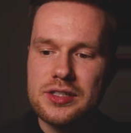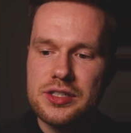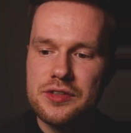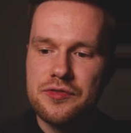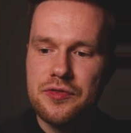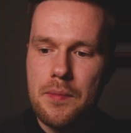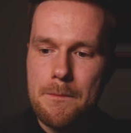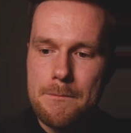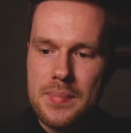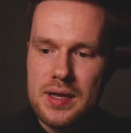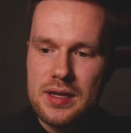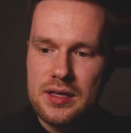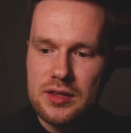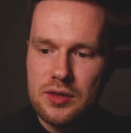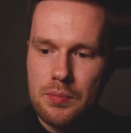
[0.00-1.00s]
actually for
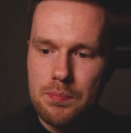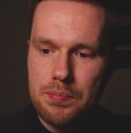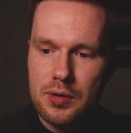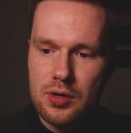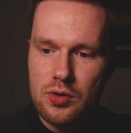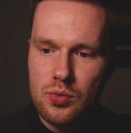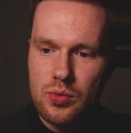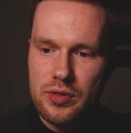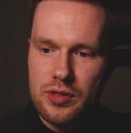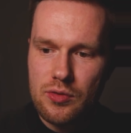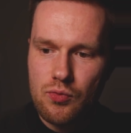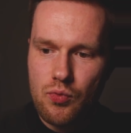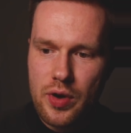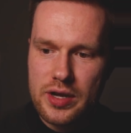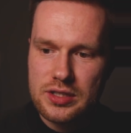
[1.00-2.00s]
me, the blue and the
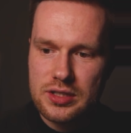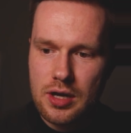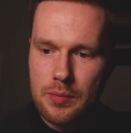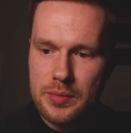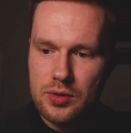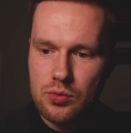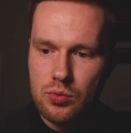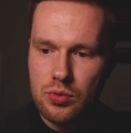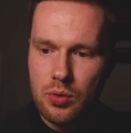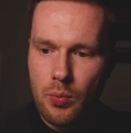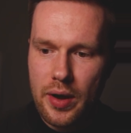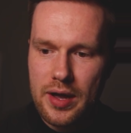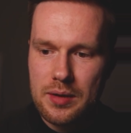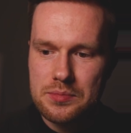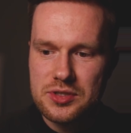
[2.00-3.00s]
red coming all the
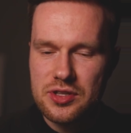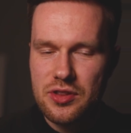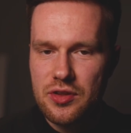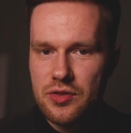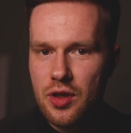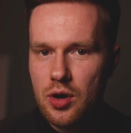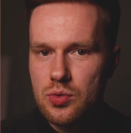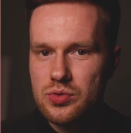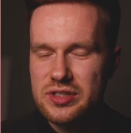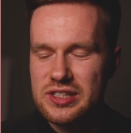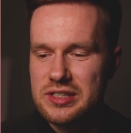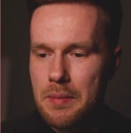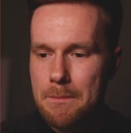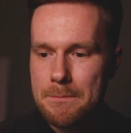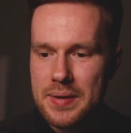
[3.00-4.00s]
way up to the nose
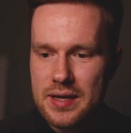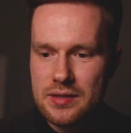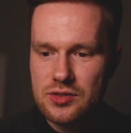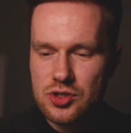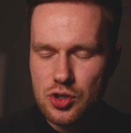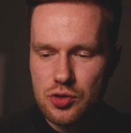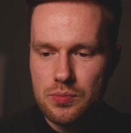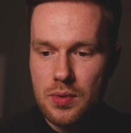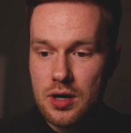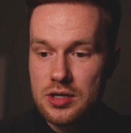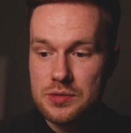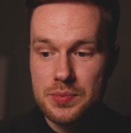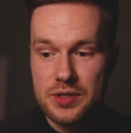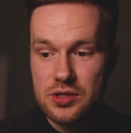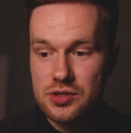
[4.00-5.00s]
is a bit too
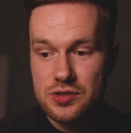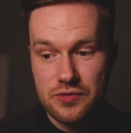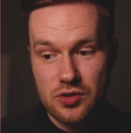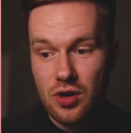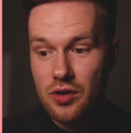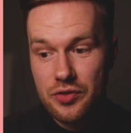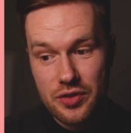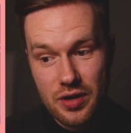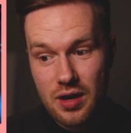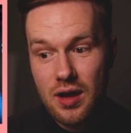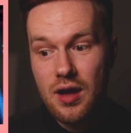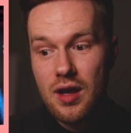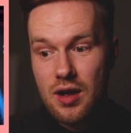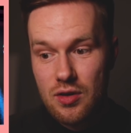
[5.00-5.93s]
much, because you've got the